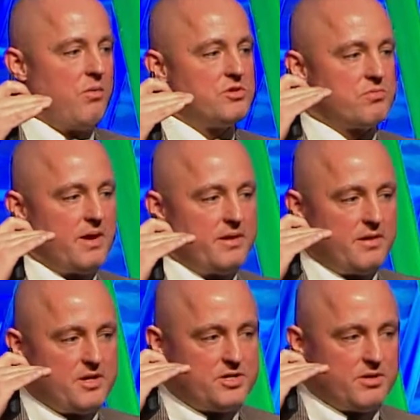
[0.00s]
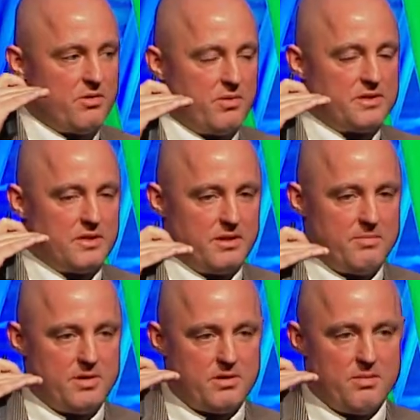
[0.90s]
is regulation going to
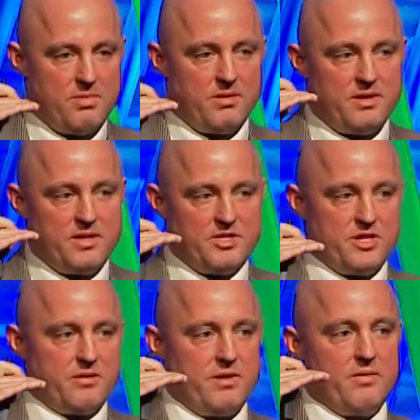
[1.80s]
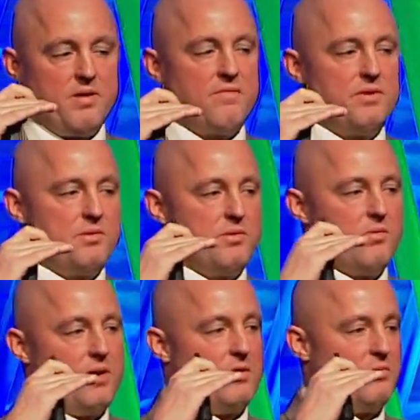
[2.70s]
limit our ability to generate revenue the
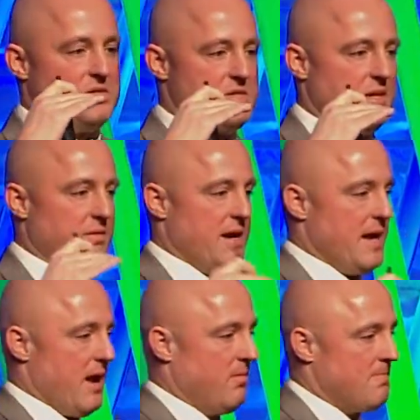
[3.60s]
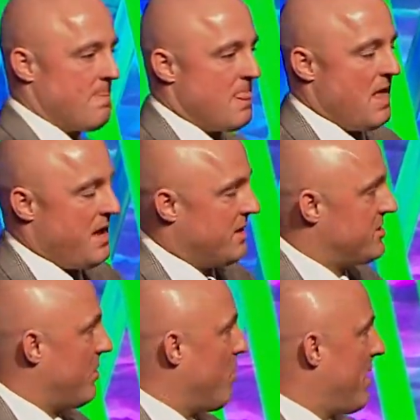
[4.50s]
way that we see it right now?
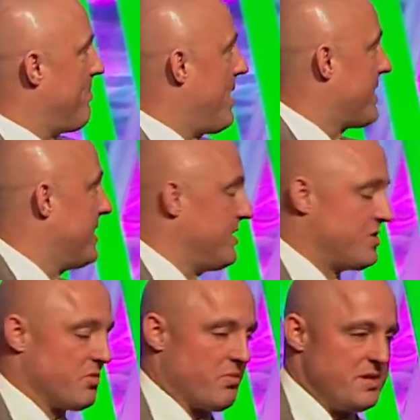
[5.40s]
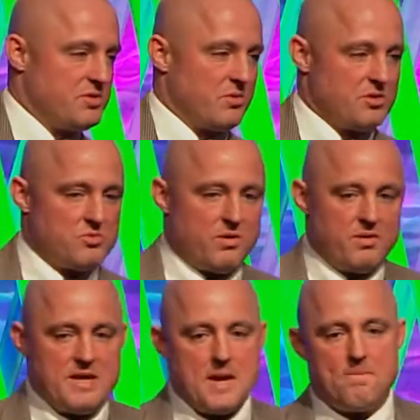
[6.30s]
So one bucket is the resource. What are
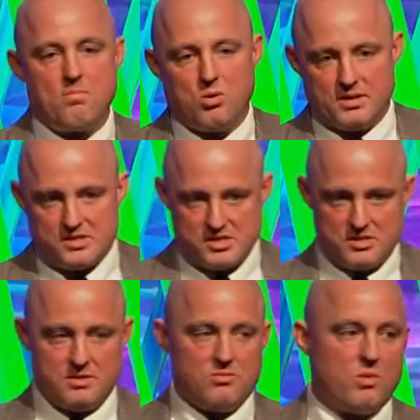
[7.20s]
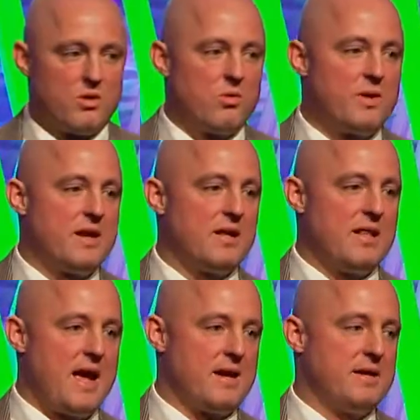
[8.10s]
the inputs? Where are we going to
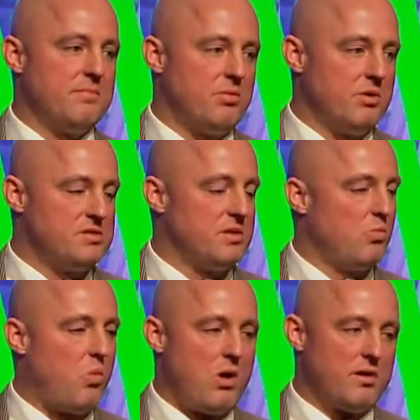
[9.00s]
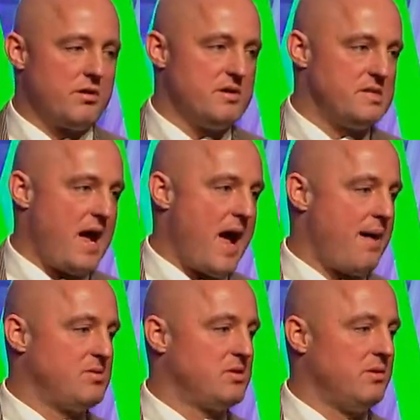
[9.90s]
lack inputs? And water is
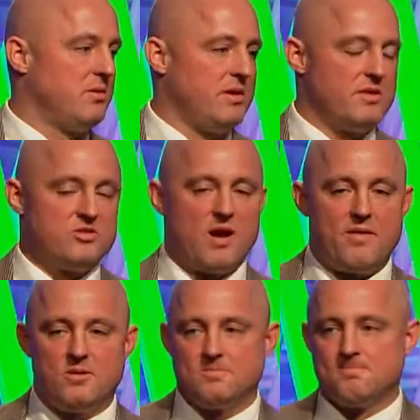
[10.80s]
absolutely the driver.